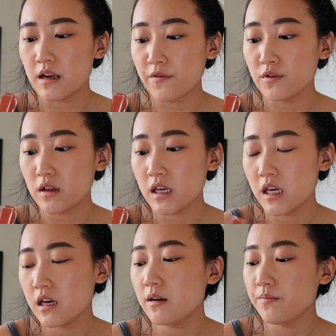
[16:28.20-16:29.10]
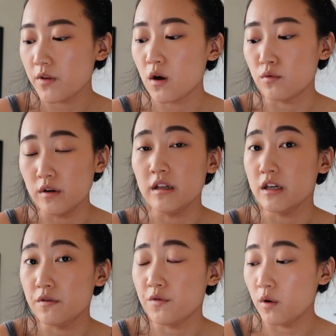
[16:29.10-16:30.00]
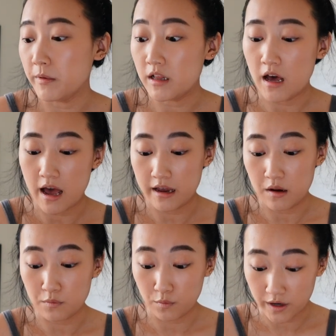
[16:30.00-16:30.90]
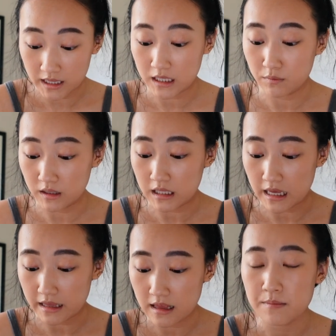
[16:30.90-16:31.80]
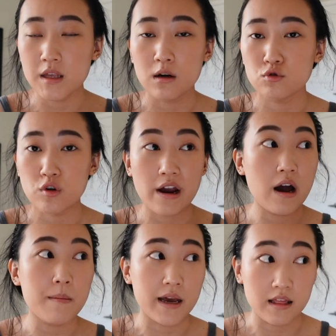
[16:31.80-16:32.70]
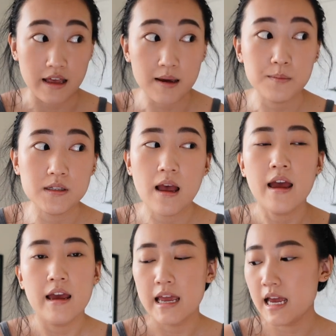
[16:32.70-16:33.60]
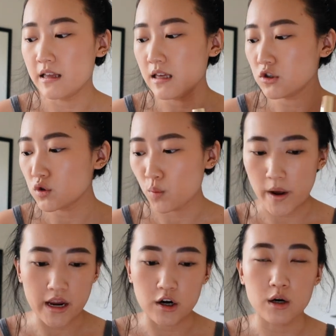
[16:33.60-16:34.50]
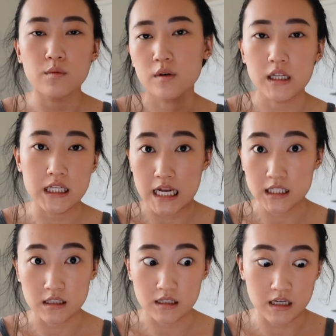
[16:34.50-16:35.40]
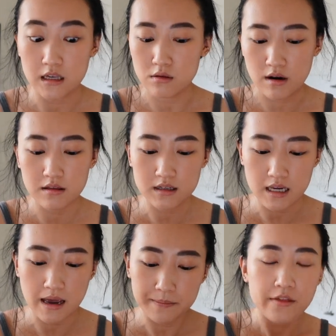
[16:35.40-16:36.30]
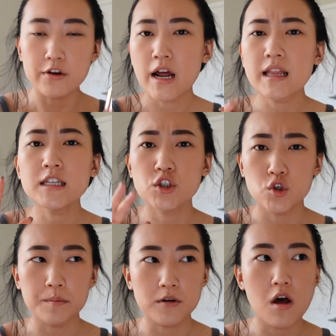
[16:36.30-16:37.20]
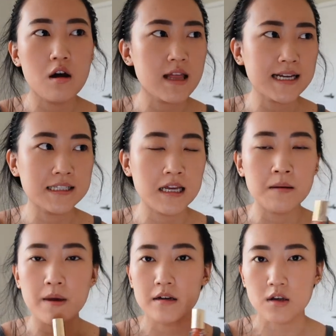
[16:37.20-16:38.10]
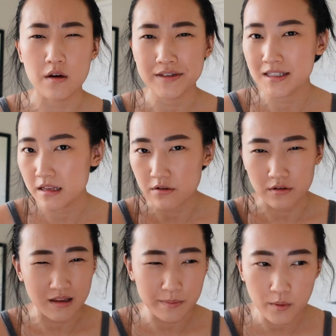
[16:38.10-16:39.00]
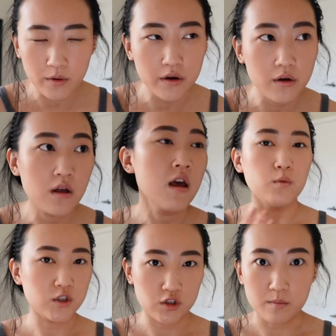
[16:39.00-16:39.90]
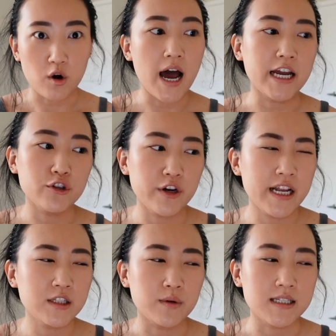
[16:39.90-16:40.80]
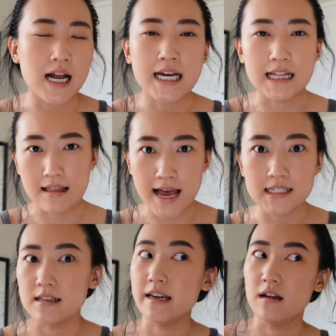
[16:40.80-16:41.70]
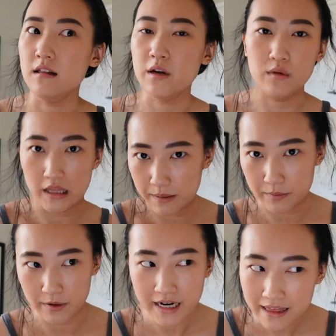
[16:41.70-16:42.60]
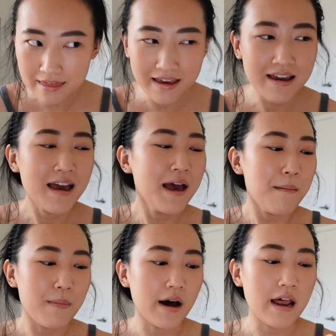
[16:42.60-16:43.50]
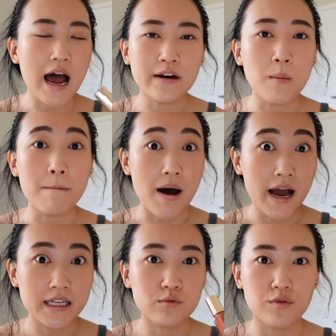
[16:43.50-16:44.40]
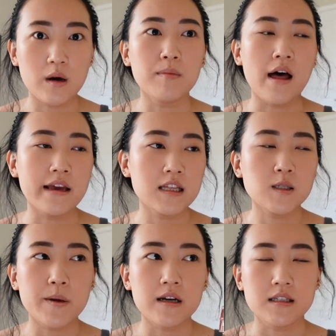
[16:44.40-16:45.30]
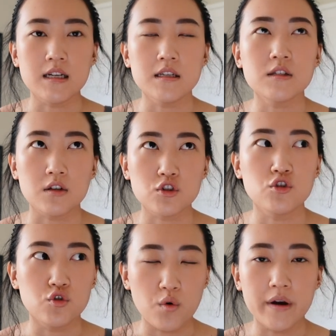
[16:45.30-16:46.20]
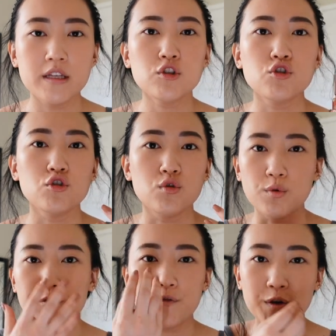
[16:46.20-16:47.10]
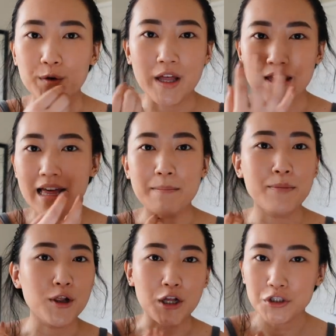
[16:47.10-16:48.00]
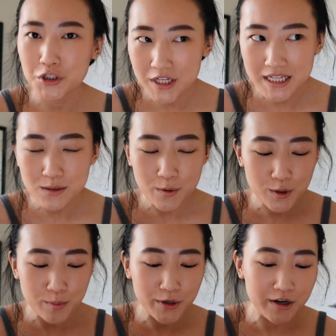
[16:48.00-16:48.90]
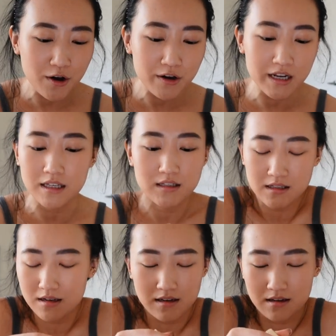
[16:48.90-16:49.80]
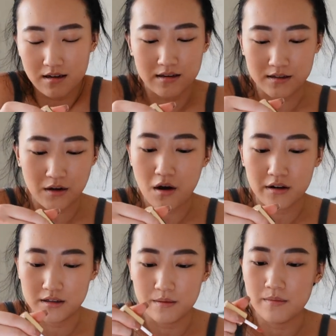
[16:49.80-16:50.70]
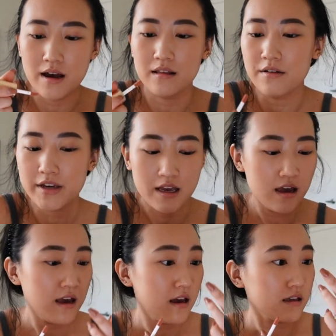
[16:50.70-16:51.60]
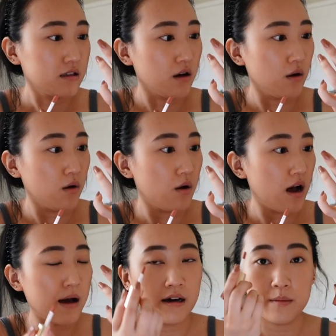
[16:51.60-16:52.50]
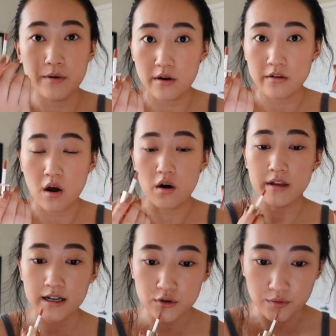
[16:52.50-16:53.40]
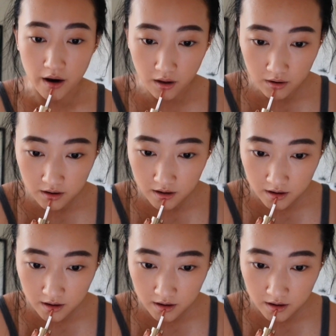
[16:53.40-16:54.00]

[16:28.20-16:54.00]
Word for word: definitely a really good formula. I really, really like them. They don't dry out my lips and they just wear really nicely throughout the day. They're not like super long lasting because obviously they're a lip oil, which is more hydrating, so it's not gonna last like a liquid lip or anything, but I don't mind reapplying this because it is such a joy to feel like that plushness when you put it on. It's, it's awesome, I love it. So I'm gonna put on Au Naturel.